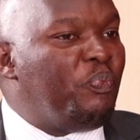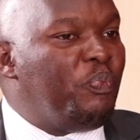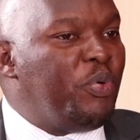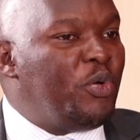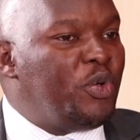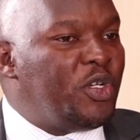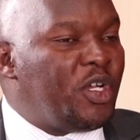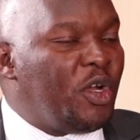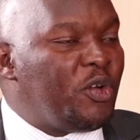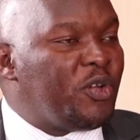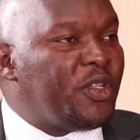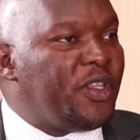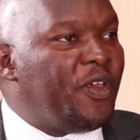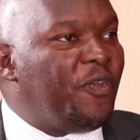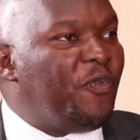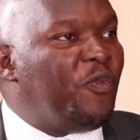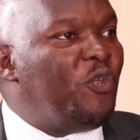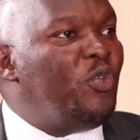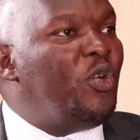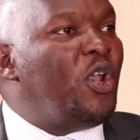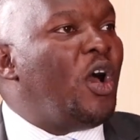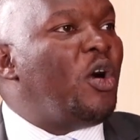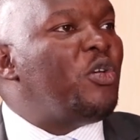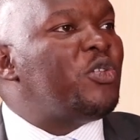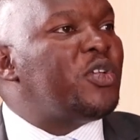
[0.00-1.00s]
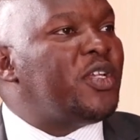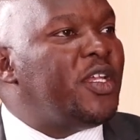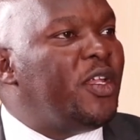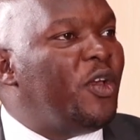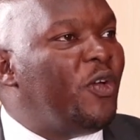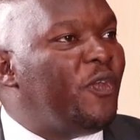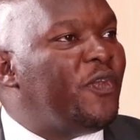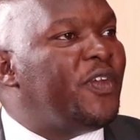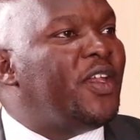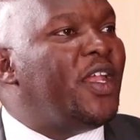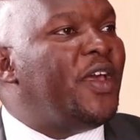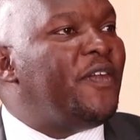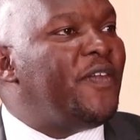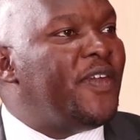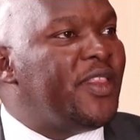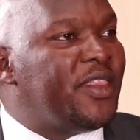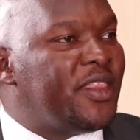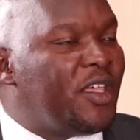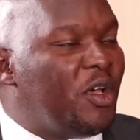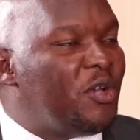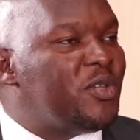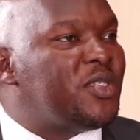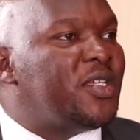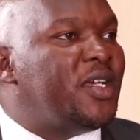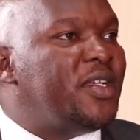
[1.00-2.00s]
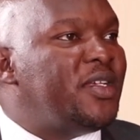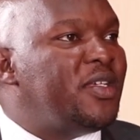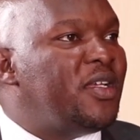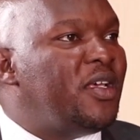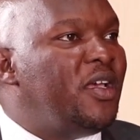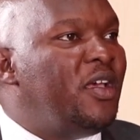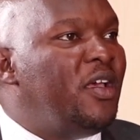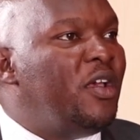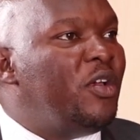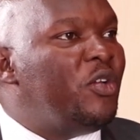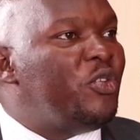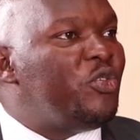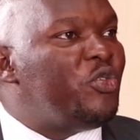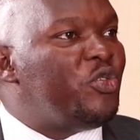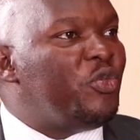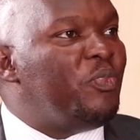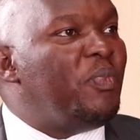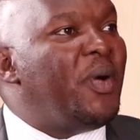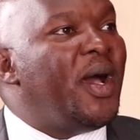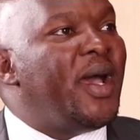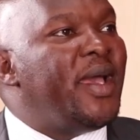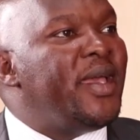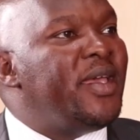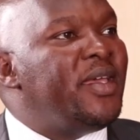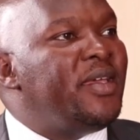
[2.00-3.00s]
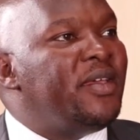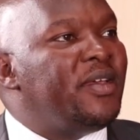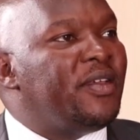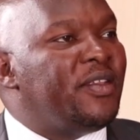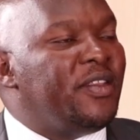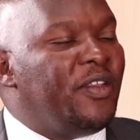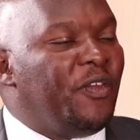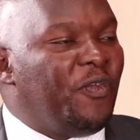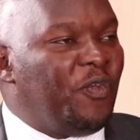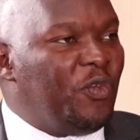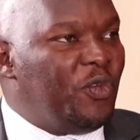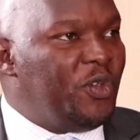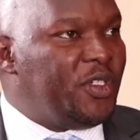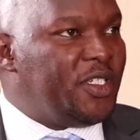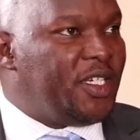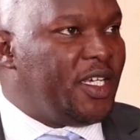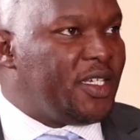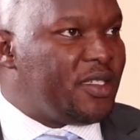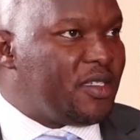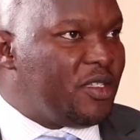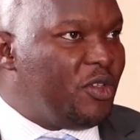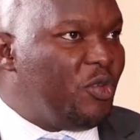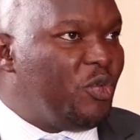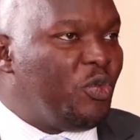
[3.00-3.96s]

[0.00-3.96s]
put out the full outlay of 11,000 to buy the full shares.